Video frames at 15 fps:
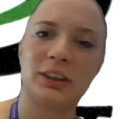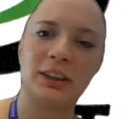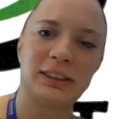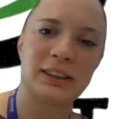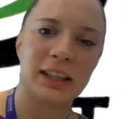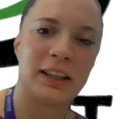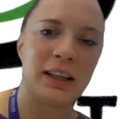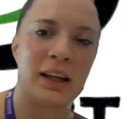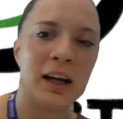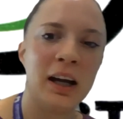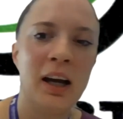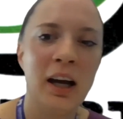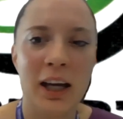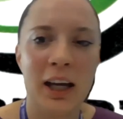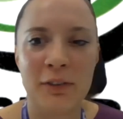He said,
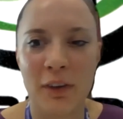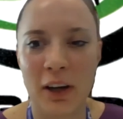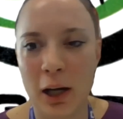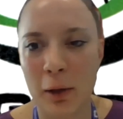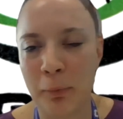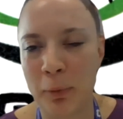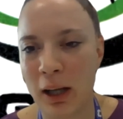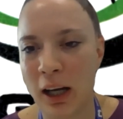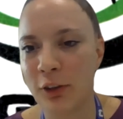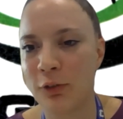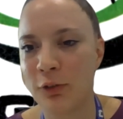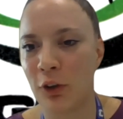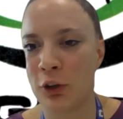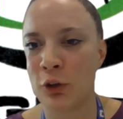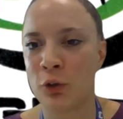if I applied
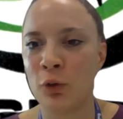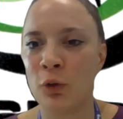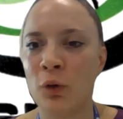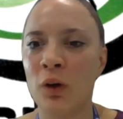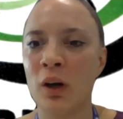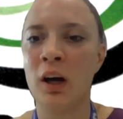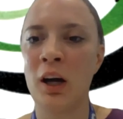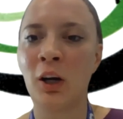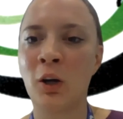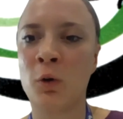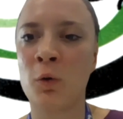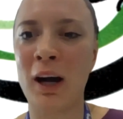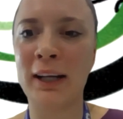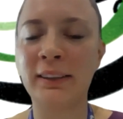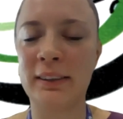for two
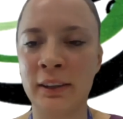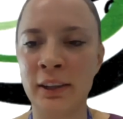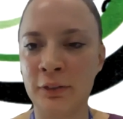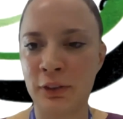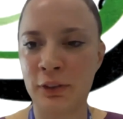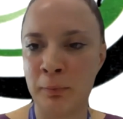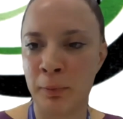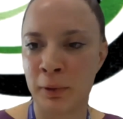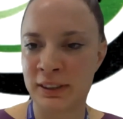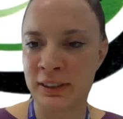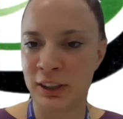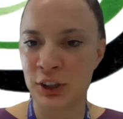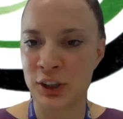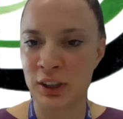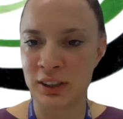quite different
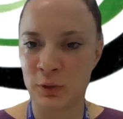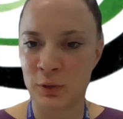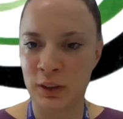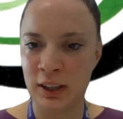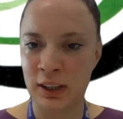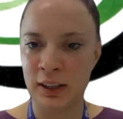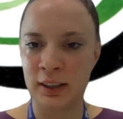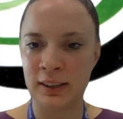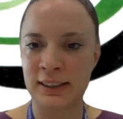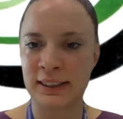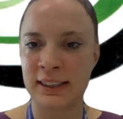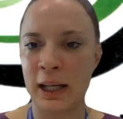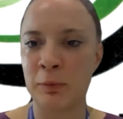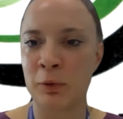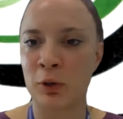positions within the
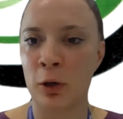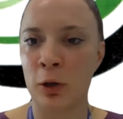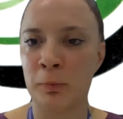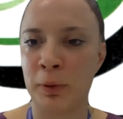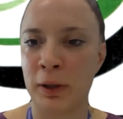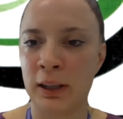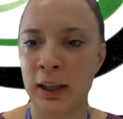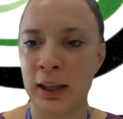same company,